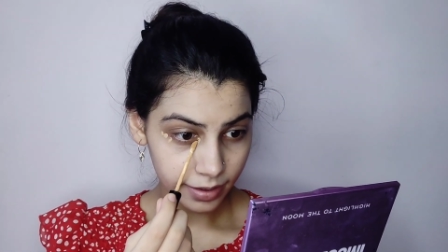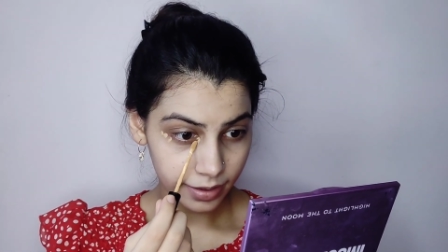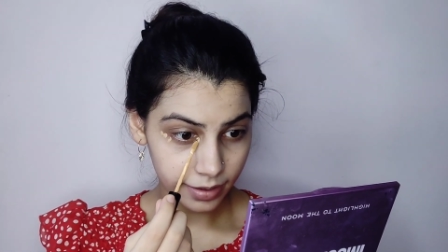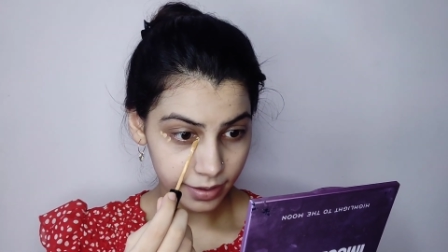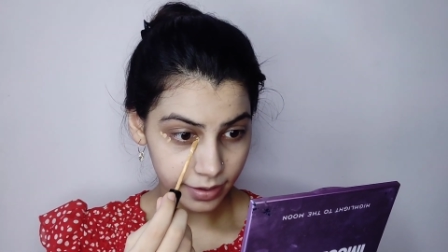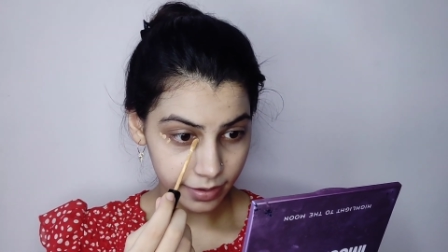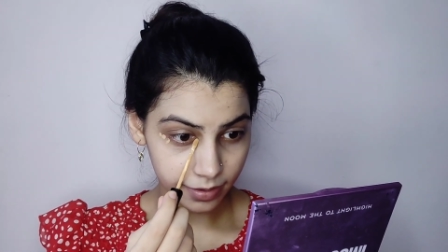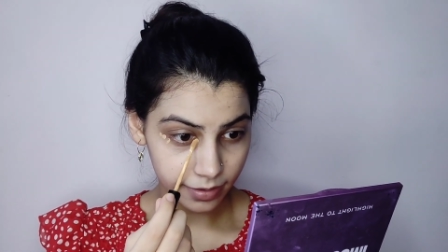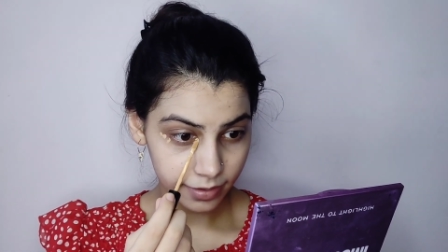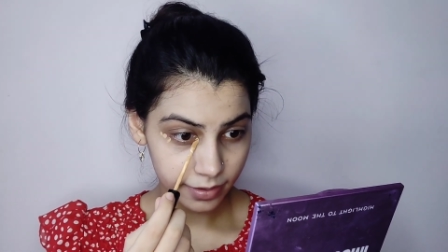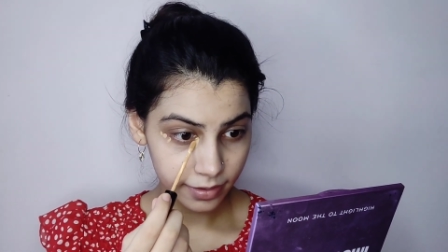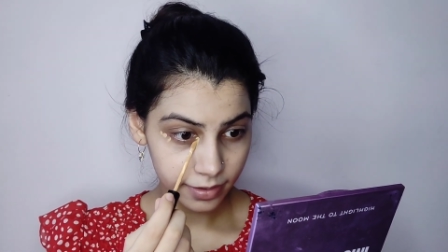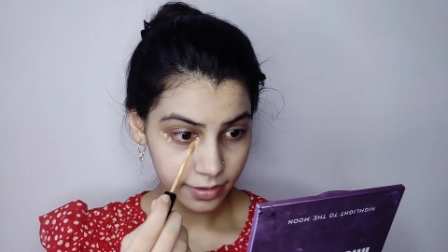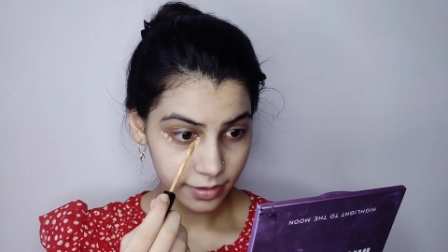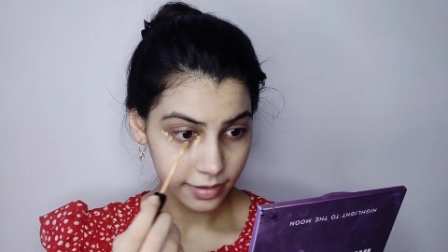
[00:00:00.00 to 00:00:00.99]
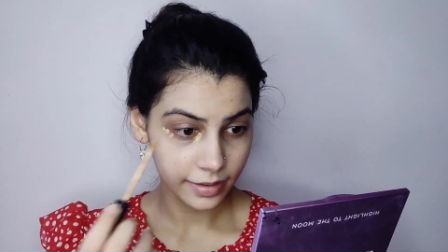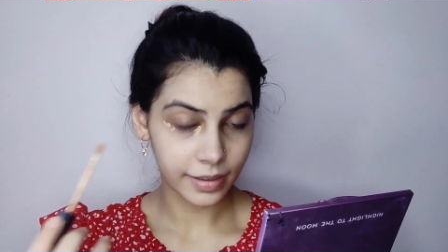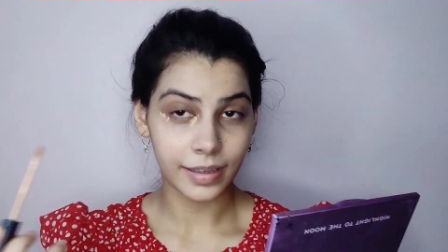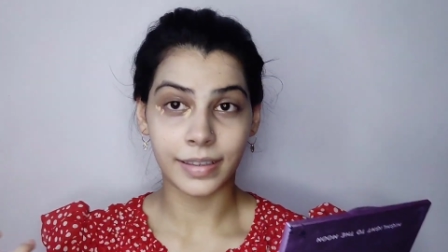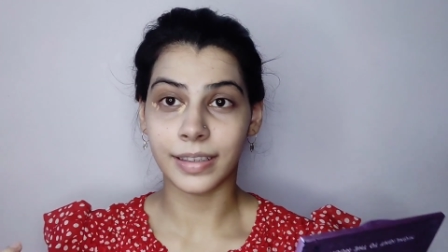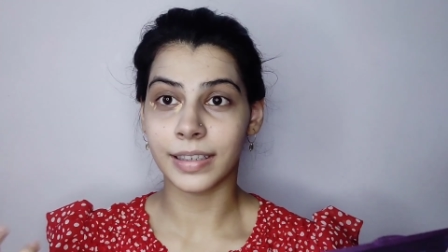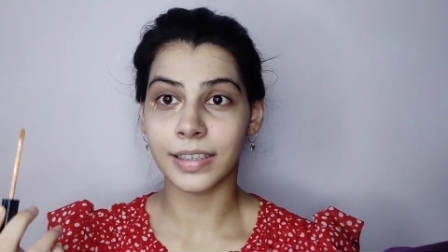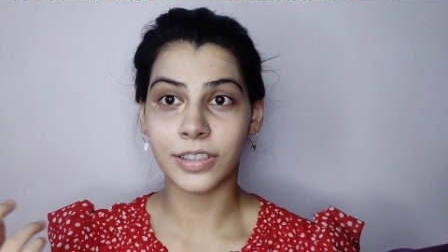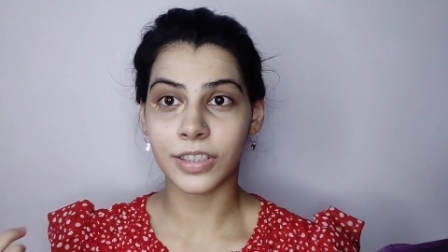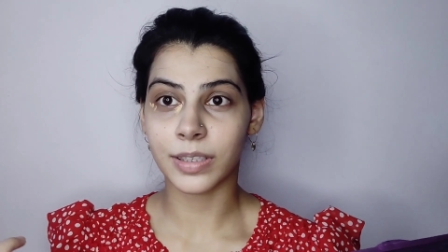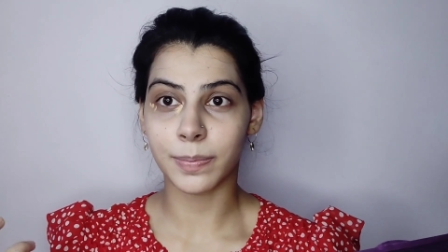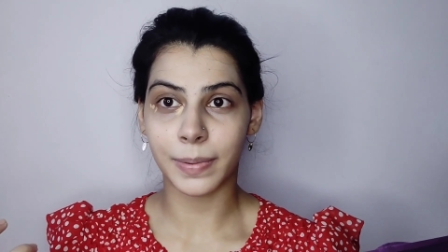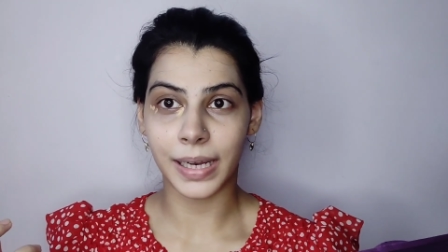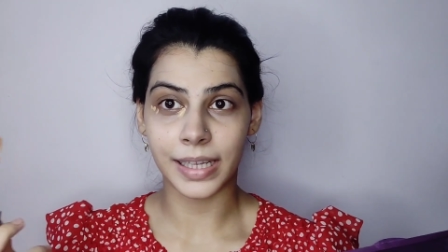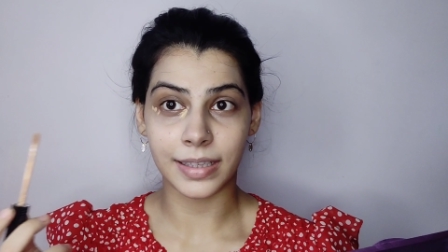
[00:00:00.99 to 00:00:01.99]
and here, and then he
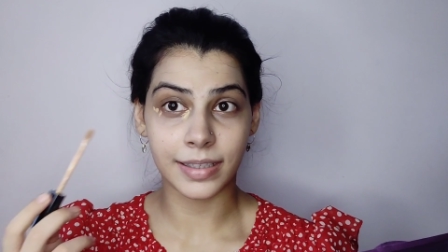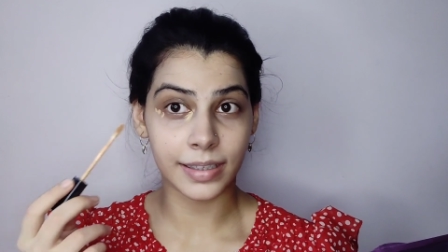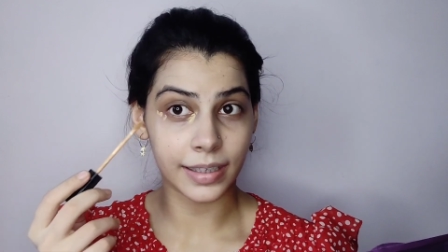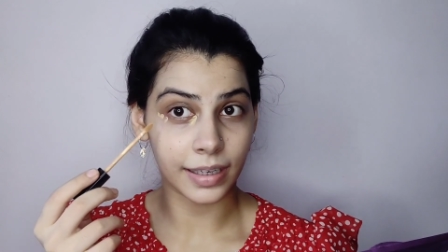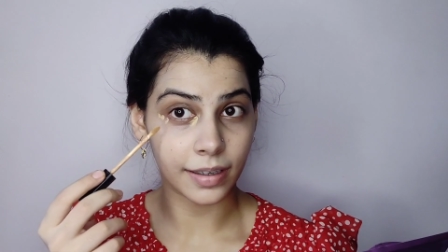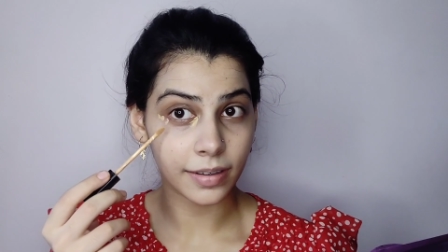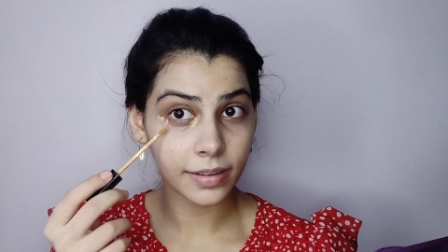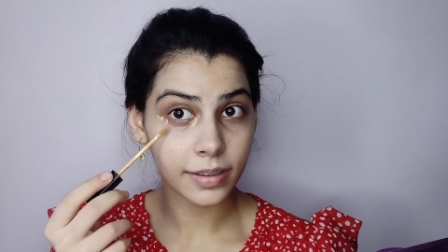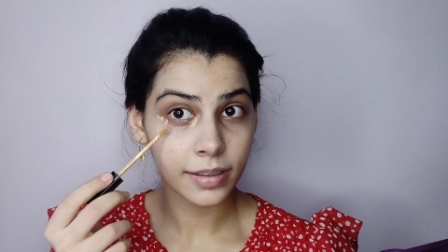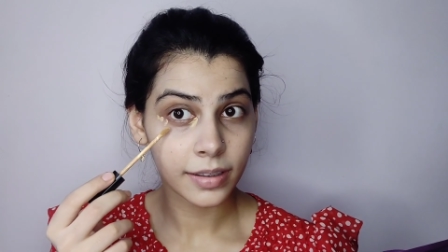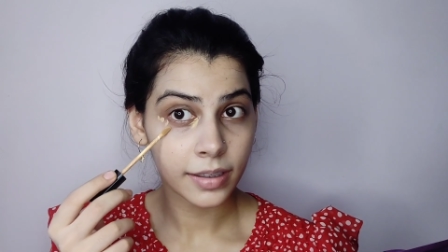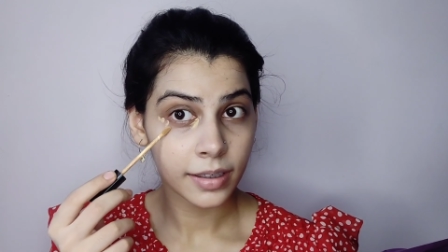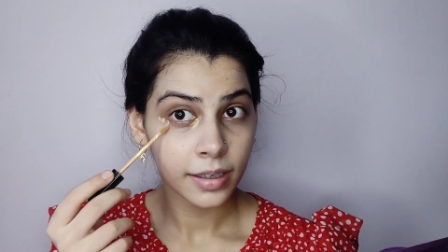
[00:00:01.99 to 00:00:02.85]
just blends it out.